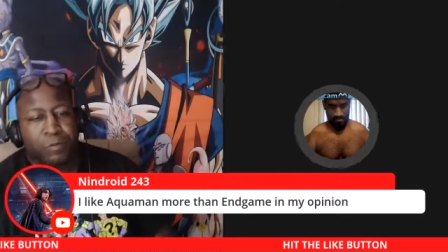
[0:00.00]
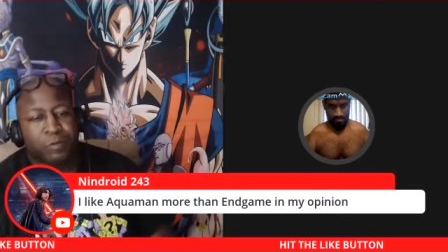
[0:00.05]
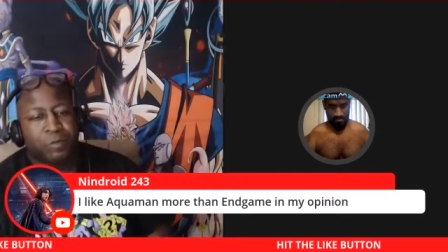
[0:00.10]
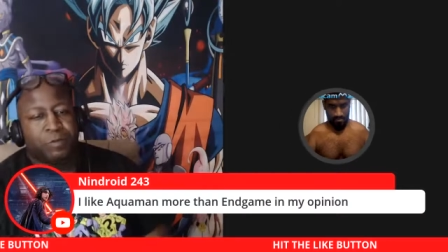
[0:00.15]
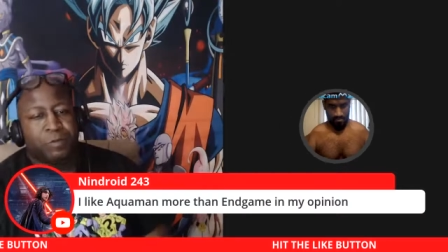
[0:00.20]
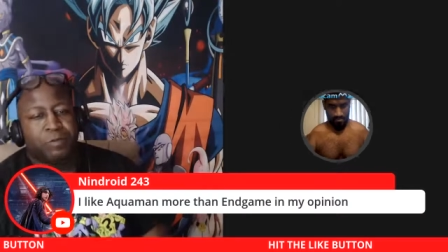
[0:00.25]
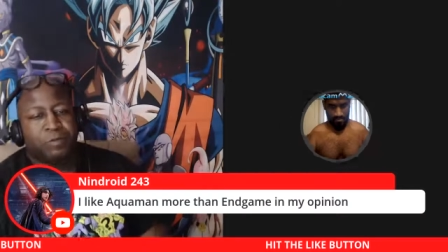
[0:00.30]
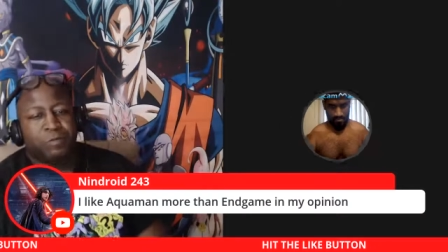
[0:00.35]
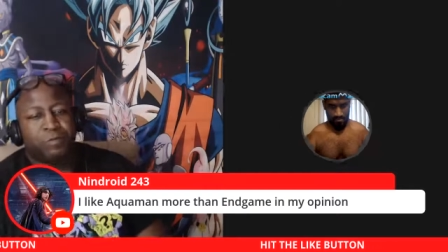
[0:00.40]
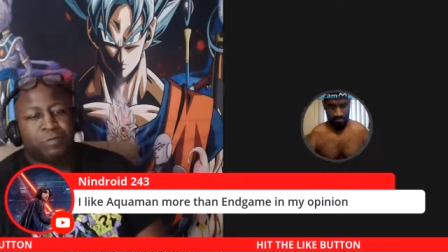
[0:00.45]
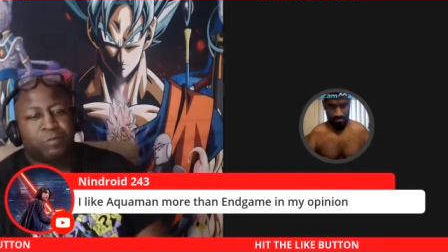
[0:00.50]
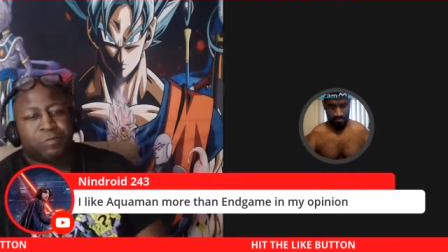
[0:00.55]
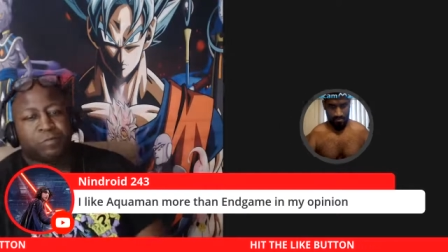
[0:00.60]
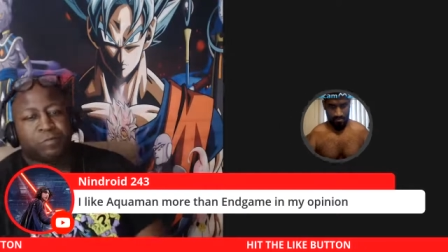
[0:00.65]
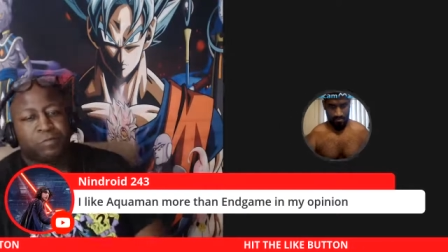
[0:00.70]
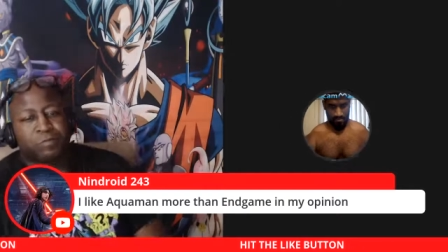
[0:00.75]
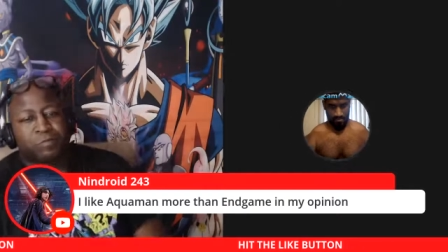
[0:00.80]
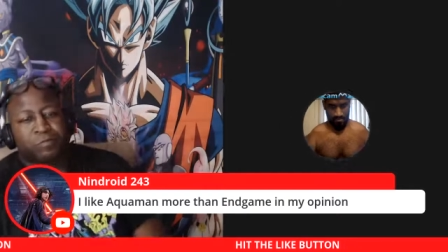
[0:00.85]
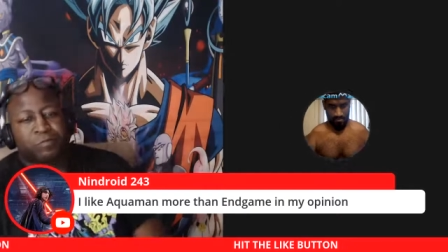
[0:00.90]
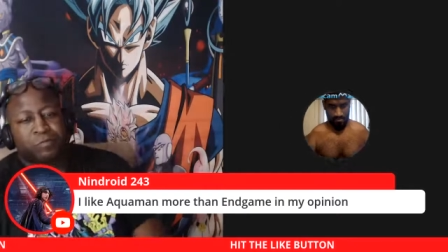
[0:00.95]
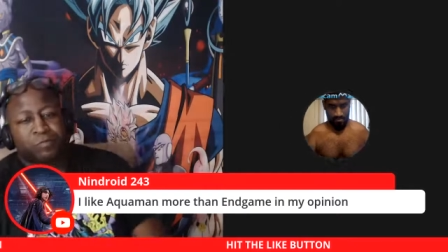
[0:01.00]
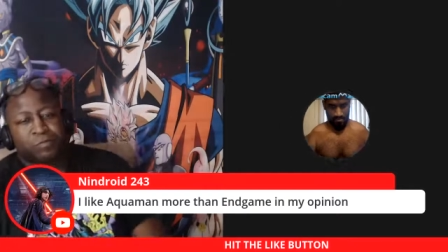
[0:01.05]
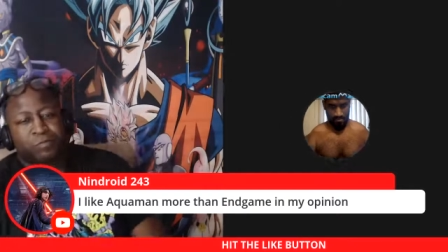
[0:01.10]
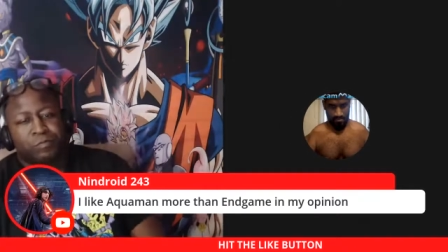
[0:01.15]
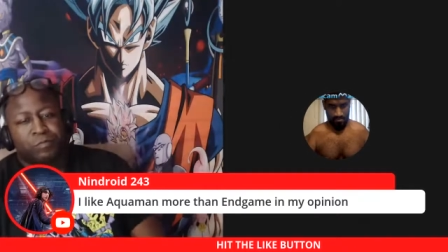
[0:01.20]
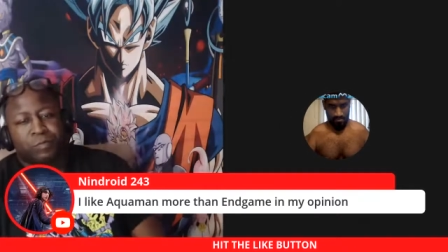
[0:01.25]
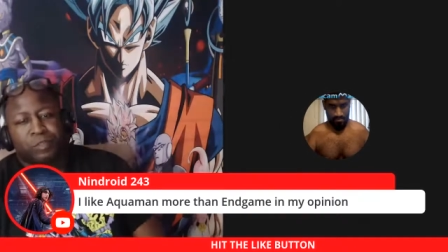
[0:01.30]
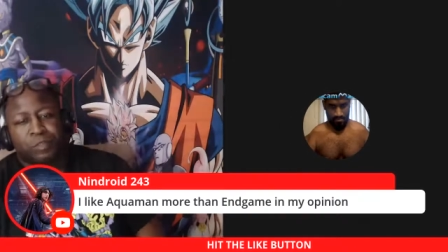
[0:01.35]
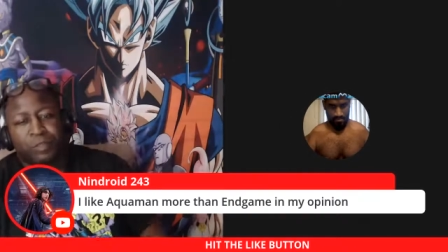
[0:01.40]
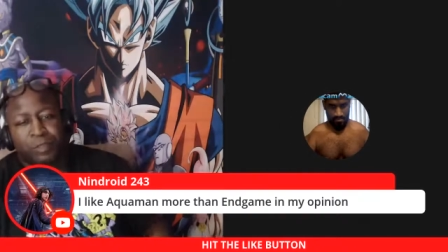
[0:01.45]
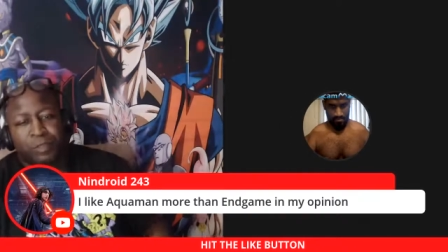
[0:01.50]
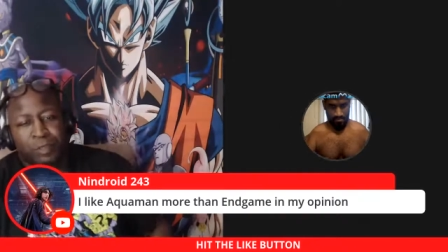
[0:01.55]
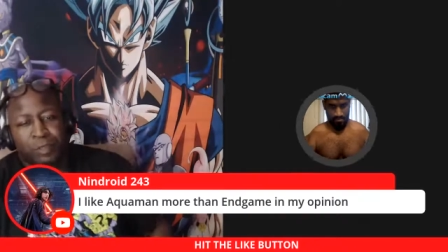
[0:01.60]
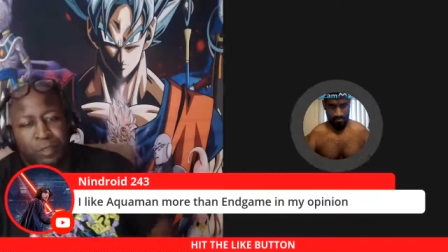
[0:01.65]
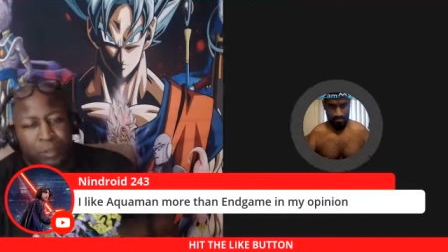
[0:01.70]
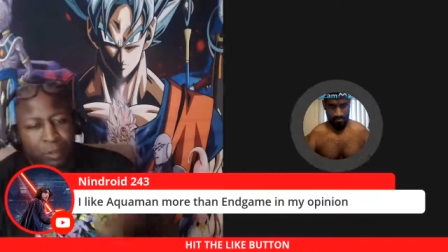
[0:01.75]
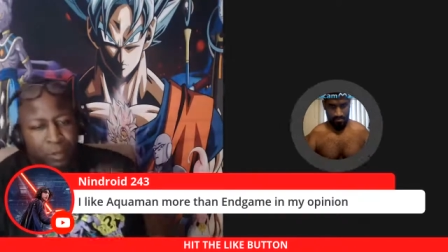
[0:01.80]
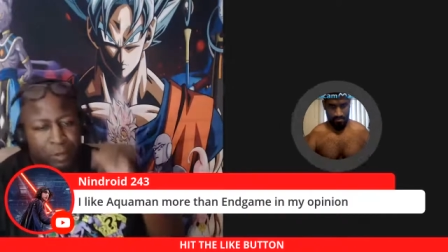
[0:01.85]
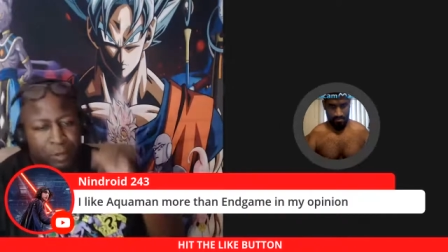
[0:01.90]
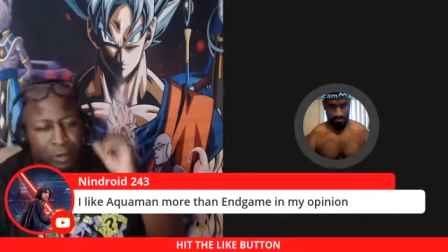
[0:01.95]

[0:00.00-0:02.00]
So you know,